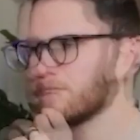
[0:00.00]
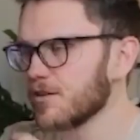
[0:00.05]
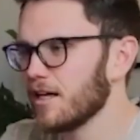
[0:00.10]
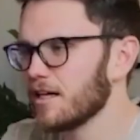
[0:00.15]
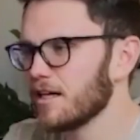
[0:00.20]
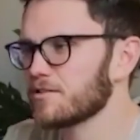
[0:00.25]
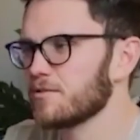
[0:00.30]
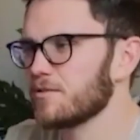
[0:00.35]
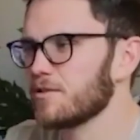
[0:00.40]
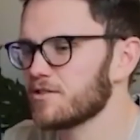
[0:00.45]

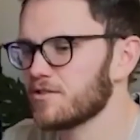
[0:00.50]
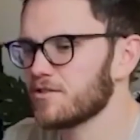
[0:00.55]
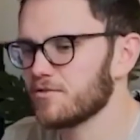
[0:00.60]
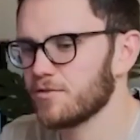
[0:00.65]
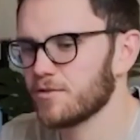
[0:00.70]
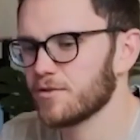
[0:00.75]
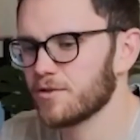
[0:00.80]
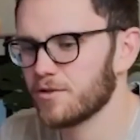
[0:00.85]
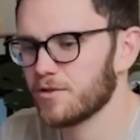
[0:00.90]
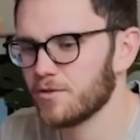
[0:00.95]
Last question
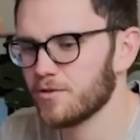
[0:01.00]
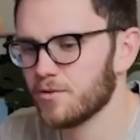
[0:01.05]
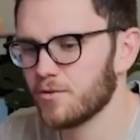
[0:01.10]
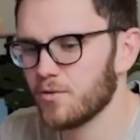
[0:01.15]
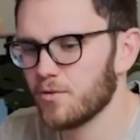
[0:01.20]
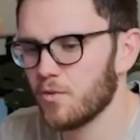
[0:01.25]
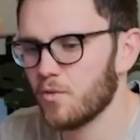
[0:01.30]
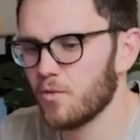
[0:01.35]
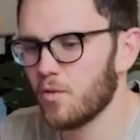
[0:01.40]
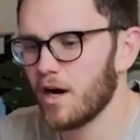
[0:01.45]
for
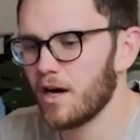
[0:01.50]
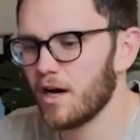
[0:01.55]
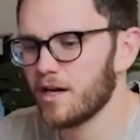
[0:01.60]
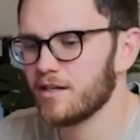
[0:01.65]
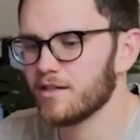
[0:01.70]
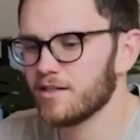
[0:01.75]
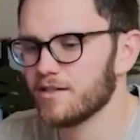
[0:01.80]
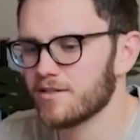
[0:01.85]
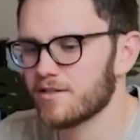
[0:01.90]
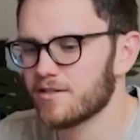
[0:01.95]
you. Why
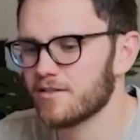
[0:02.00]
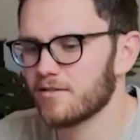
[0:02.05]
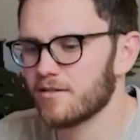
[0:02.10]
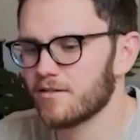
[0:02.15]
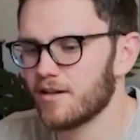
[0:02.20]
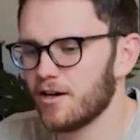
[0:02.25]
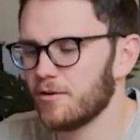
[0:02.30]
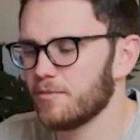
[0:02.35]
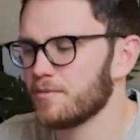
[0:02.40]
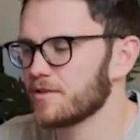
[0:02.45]
does
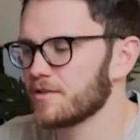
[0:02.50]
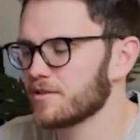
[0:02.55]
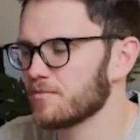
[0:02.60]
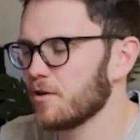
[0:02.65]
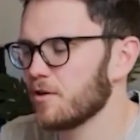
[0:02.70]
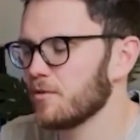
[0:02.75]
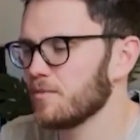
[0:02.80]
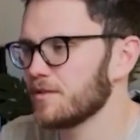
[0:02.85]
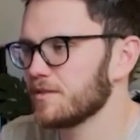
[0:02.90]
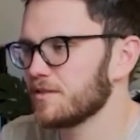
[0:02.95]
helping
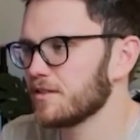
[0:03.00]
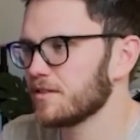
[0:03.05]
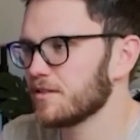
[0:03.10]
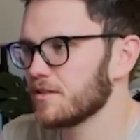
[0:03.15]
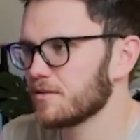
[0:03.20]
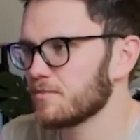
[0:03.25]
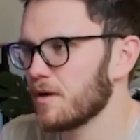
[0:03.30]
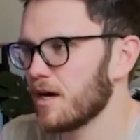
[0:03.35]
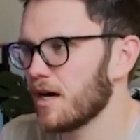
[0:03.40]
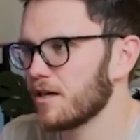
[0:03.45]
small
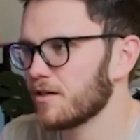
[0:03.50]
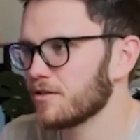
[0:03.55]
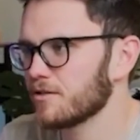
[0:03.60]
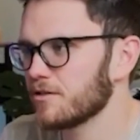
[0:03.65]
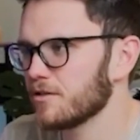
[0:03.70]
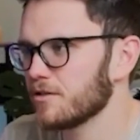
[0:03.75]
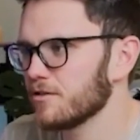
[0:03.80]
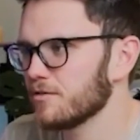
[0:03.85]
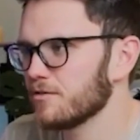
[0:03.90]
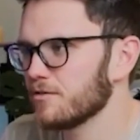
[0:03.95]
businesses matter
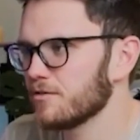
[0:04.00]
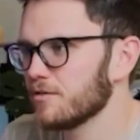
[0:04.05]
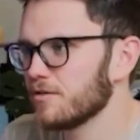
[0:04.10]
to you?